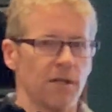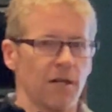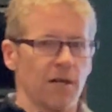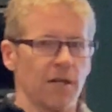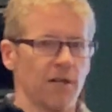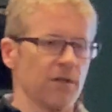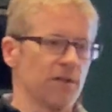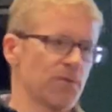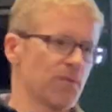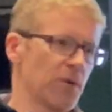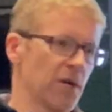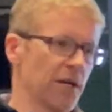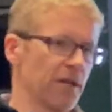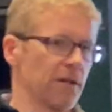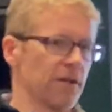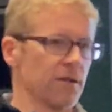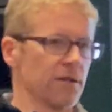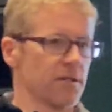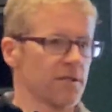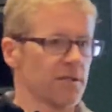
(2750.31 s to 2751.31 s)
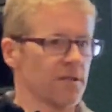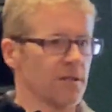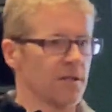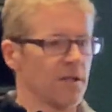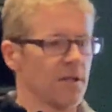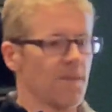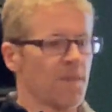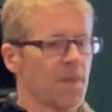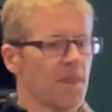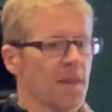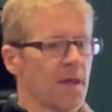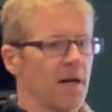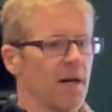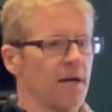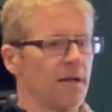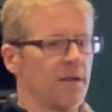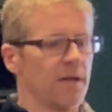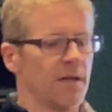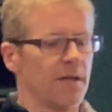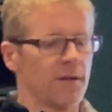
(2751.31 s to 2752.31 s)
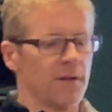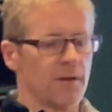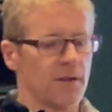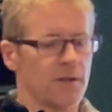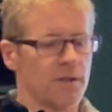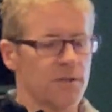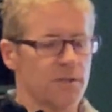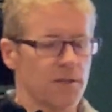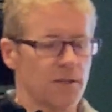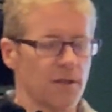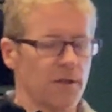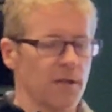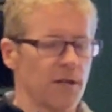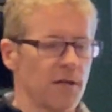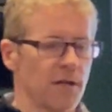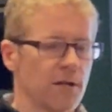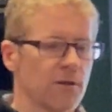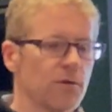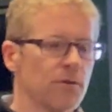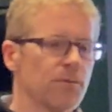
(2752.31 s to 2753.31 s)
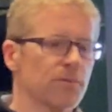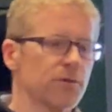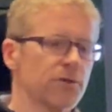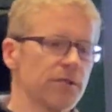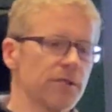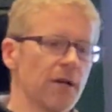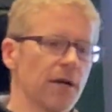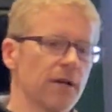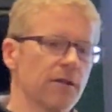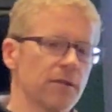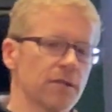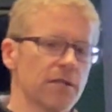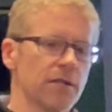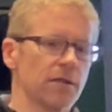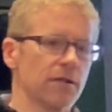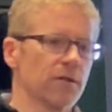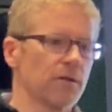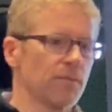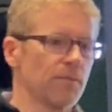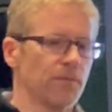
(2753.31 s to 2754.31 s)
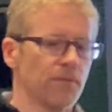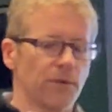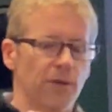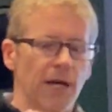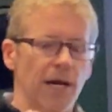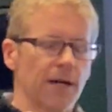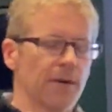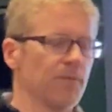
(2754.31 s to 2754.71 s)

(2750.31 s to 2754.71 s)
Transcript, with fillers: and there's predators and then there's Laricobius nigrinus, a little black